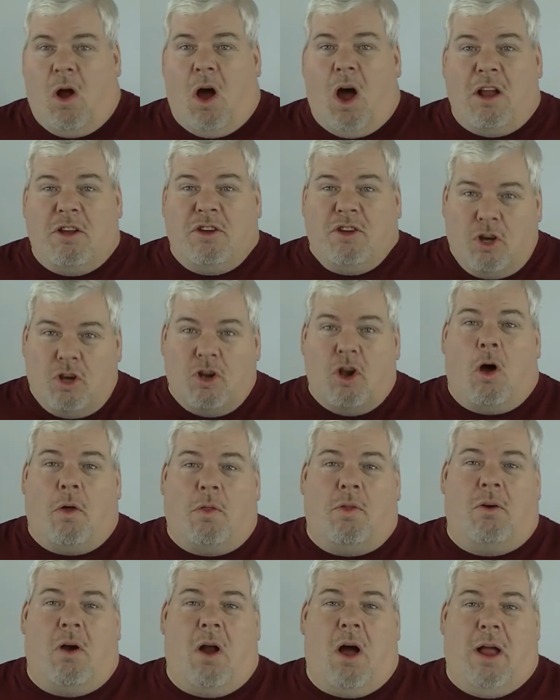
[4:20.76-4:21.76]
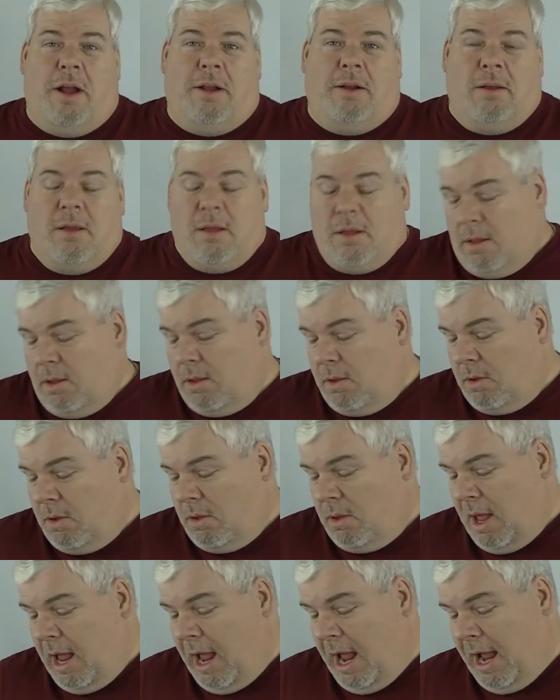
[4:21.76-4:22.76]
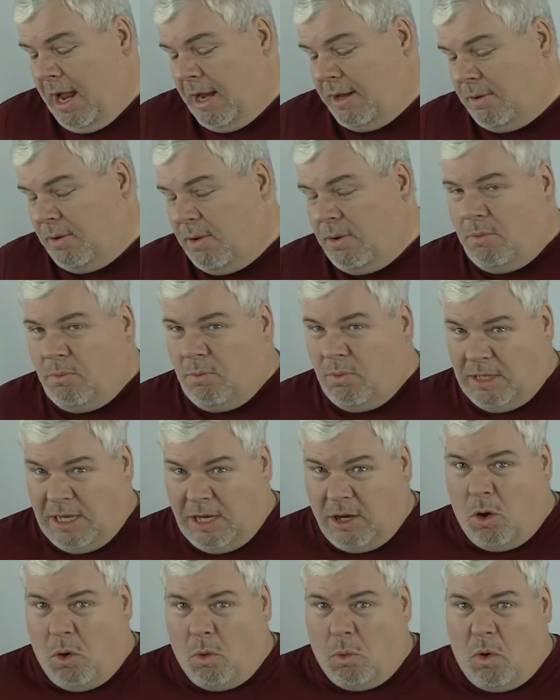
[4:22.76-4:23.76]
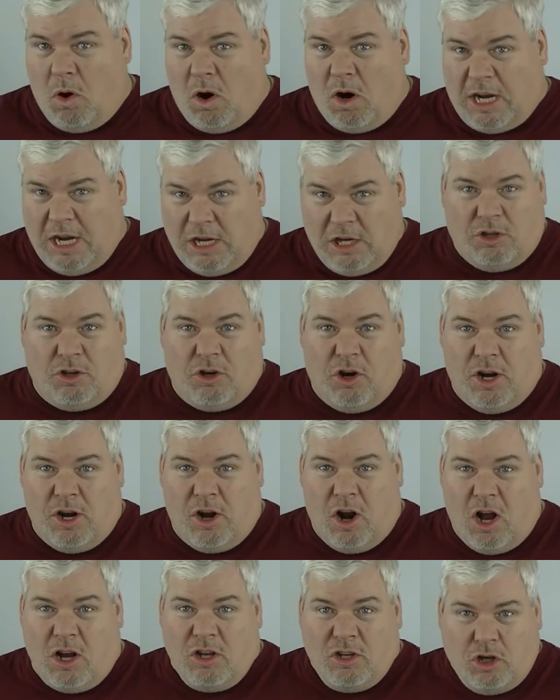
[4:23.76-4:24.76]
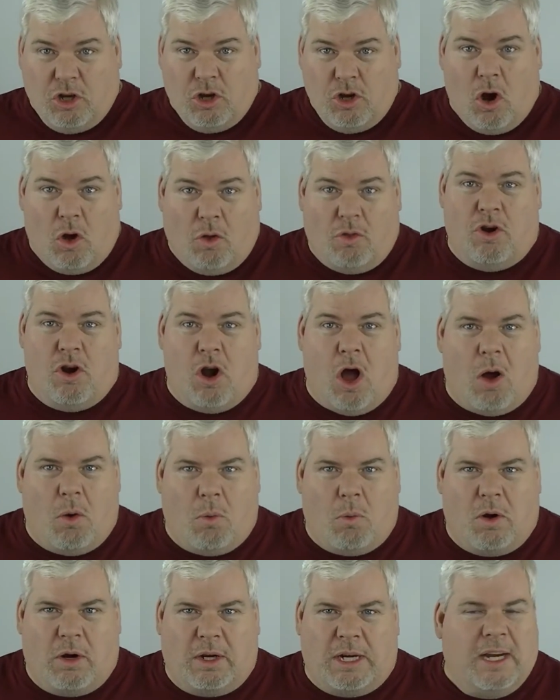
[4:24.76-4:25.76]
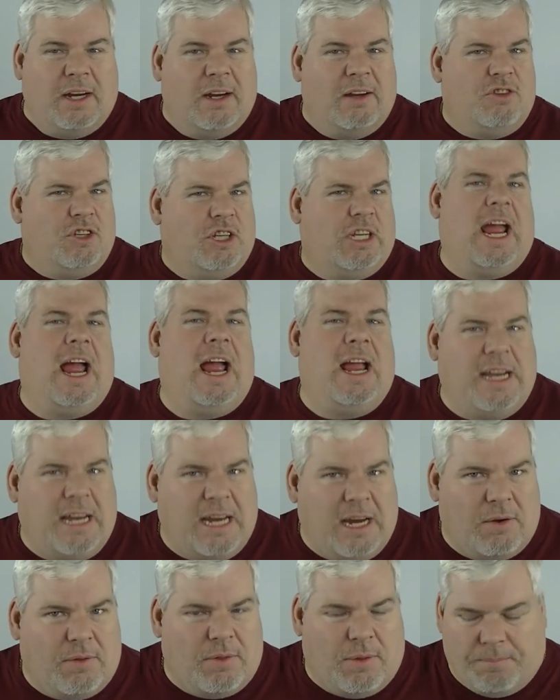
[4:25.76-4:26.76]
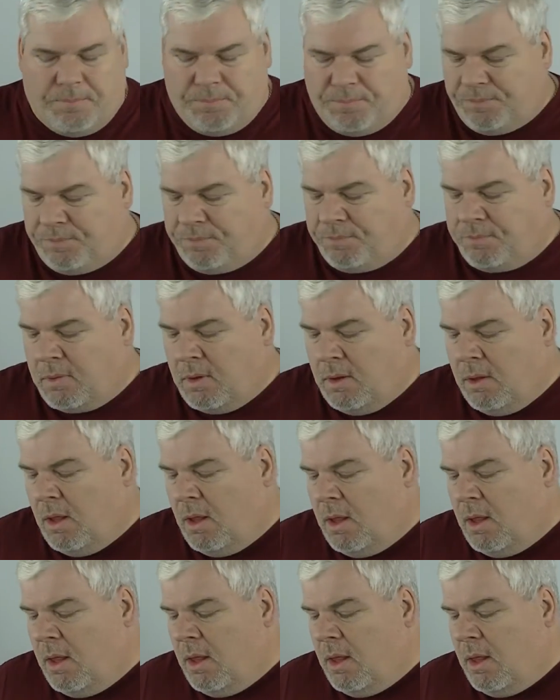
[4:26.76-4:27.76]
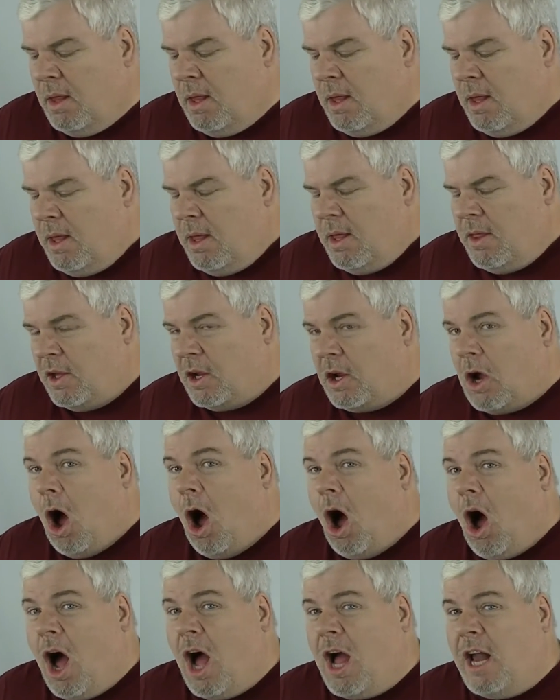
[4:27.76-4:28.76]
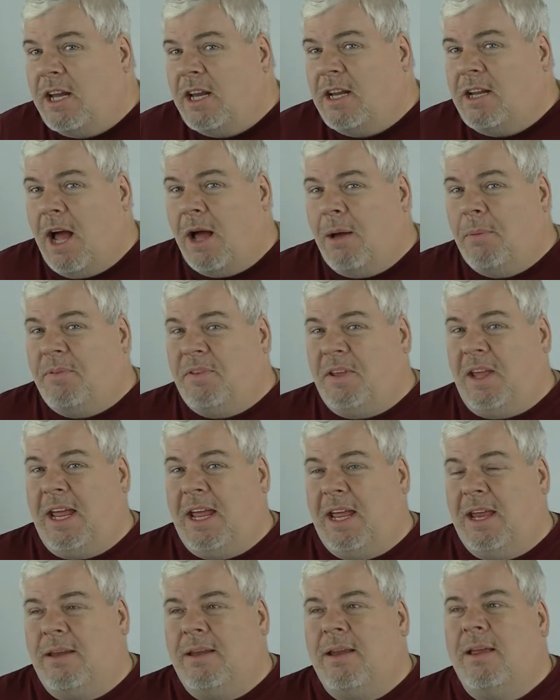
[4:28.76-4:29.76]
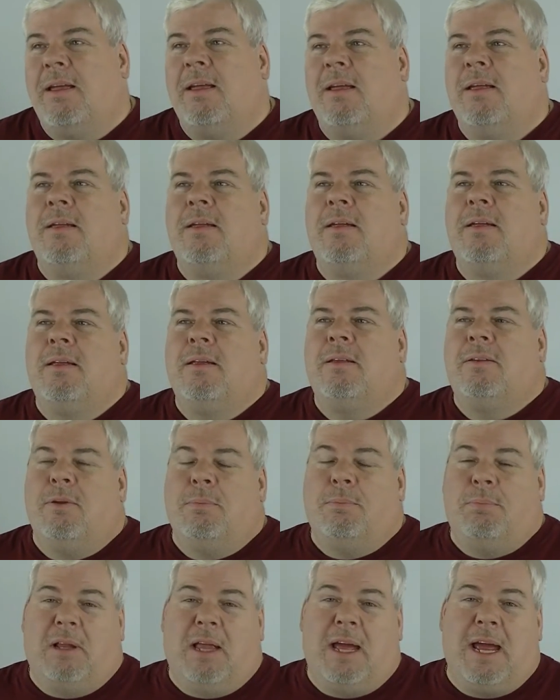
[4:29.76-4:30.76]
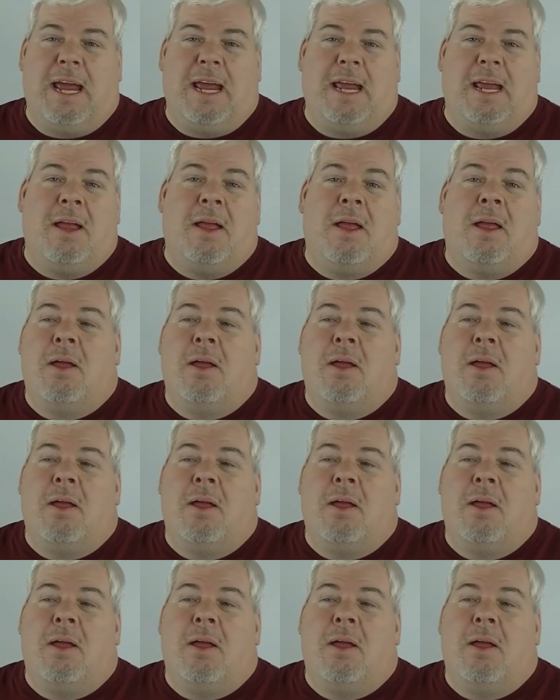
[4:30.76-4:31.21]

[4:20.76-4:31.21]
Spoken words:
on, you know they're on. And when they don't work and you turn it on, you know they're not working because you can't hear them. The con comes in to play